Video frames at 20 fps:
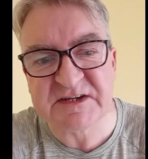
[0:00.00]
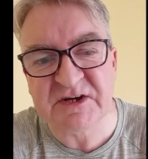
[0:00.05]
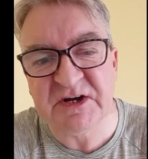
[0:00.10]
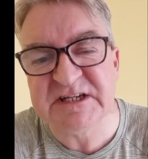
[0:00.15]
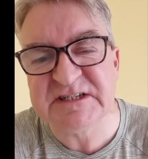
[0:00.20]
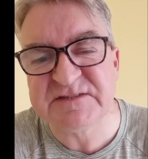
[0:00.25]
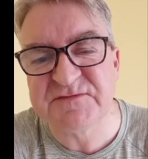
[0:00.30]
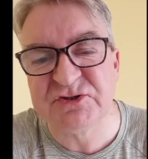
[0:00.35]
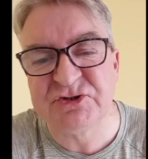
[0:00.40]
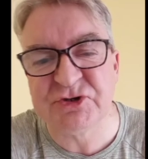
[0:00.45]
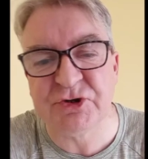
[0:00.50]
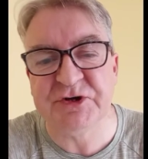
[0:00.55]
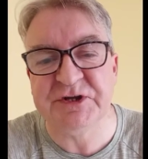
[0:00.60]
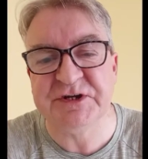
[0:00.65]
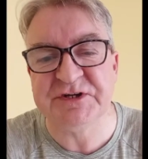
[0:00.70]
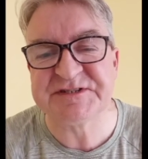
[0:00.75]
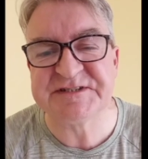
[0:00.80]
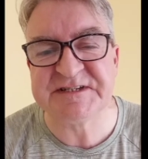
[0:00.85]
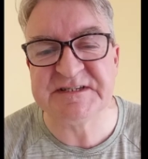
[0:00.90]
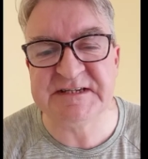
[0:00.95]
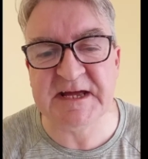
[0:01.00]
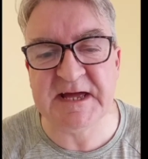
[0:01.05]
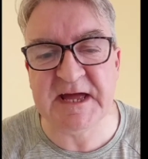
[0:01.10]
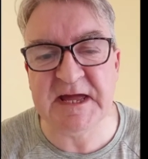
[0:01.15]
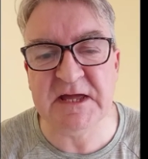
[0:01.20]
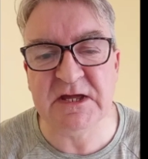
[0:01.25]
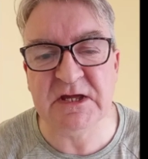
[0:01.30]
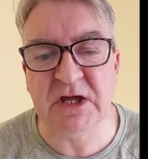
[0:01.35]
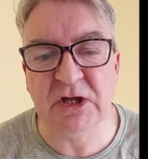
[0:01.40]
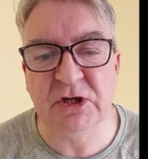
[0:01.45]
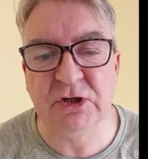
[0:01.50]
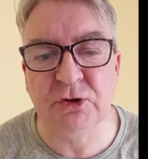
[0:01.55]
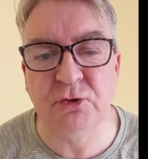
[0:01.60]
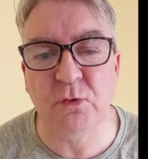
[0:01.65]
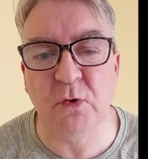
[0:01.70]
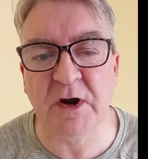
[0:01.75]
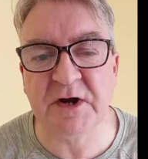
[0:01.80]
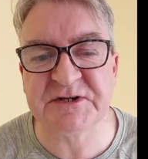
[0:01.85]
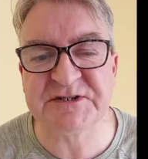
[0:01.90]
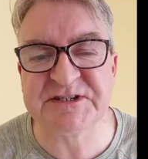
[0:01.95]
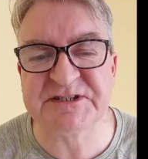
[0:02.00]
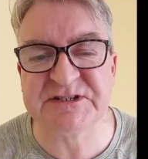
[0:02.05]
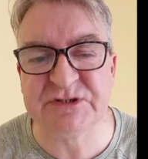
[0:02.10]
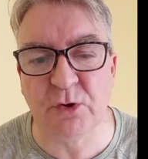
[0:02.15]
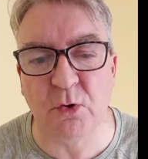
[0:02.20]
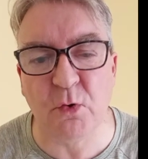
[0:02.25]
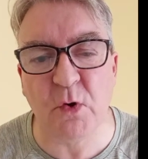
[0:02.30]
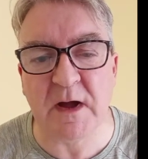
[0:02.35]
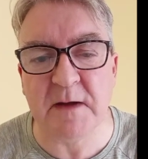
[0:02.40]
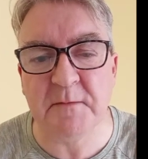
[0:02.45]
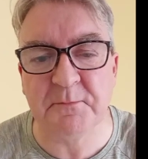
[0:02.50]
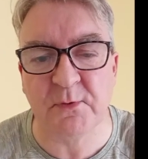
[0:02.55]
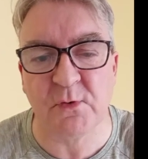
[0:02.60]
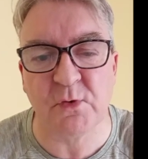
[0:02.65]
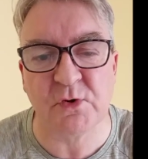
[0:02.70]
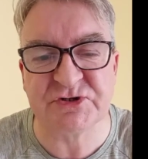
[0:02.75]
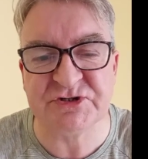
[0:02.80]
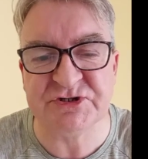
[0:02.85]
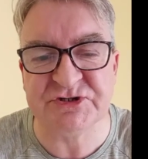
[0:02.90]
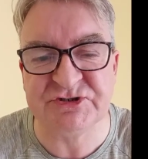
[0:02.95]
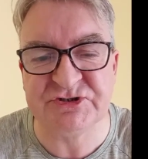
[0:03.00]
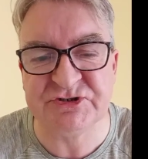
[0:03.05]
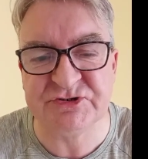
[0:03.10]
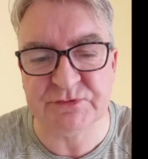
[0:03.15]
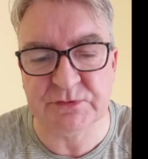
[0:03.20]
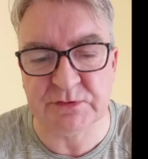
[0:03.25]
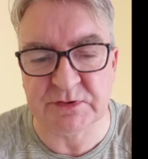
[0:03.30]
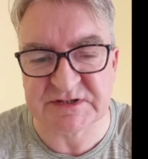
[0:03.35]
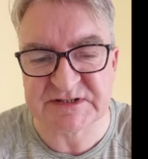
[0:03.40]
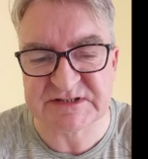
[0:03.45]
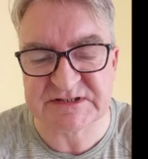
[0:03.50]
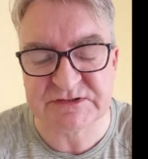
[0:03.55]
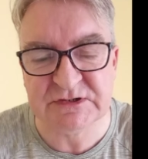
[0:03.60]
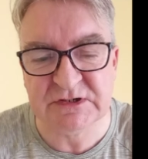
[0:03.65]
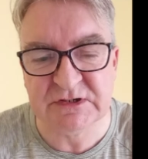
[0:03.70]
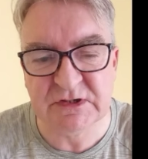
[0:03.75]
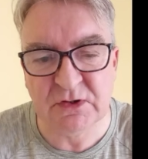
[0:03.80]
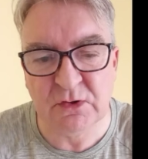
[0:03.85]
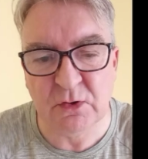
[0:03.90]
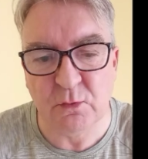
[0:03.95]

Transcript: guys for joining us today. You are so important to us.